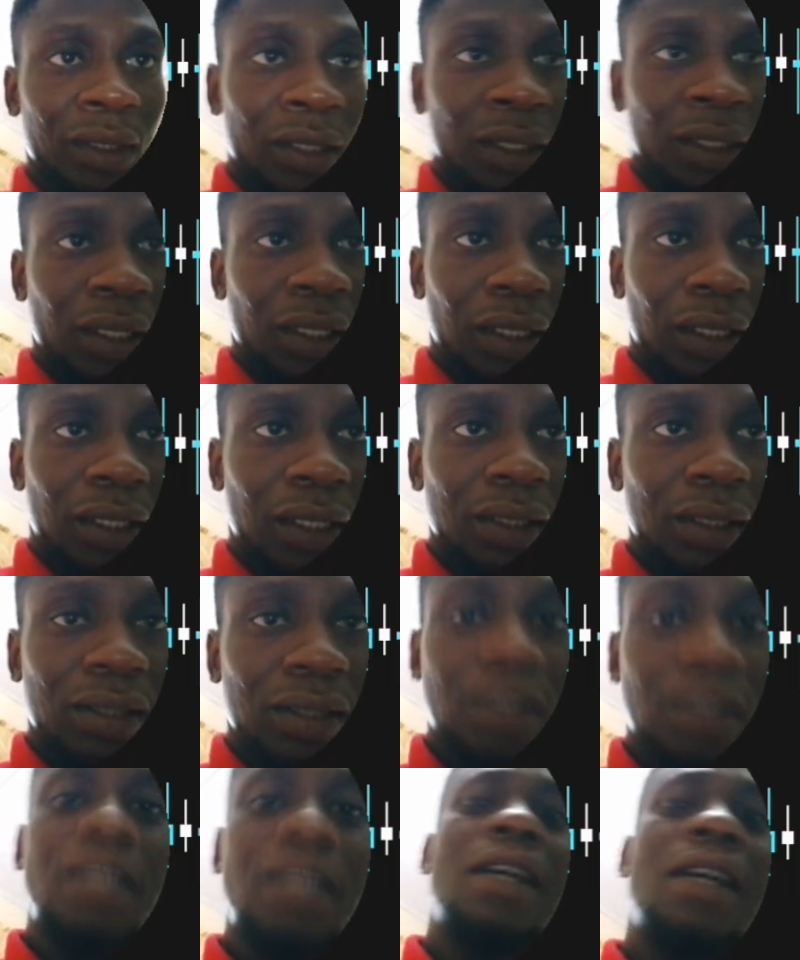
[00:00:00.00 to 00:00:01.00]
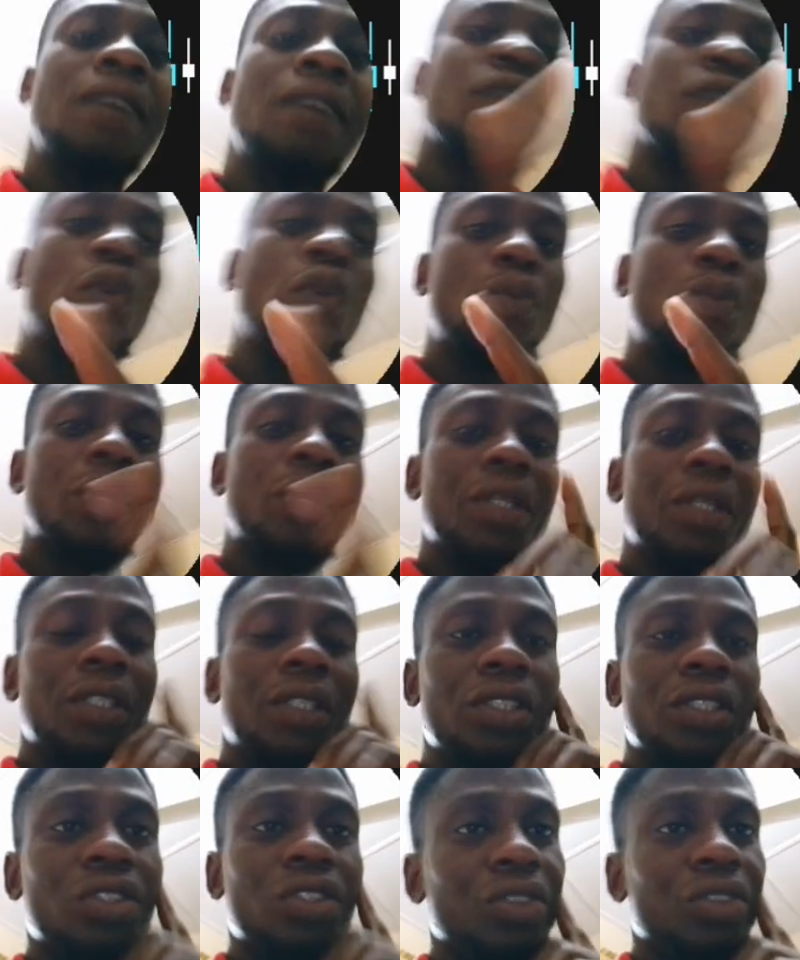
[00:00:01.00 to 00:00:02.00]
I still have hope in this
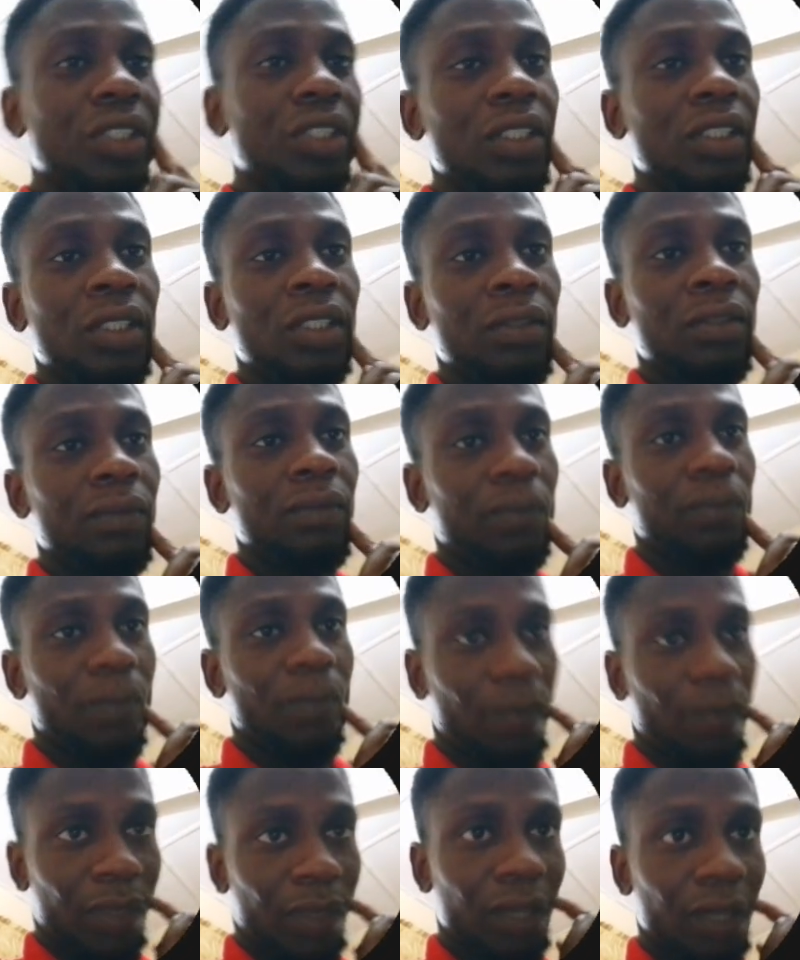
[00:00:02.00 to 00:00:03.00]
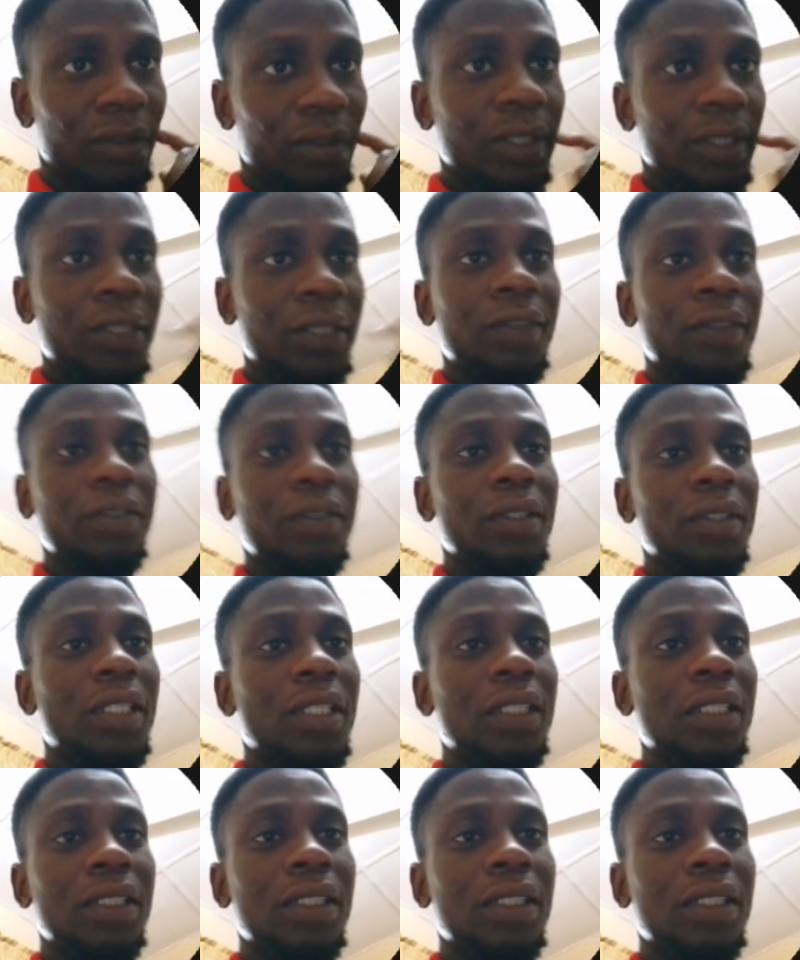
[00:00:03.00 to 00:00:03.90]
trade. Reason for that is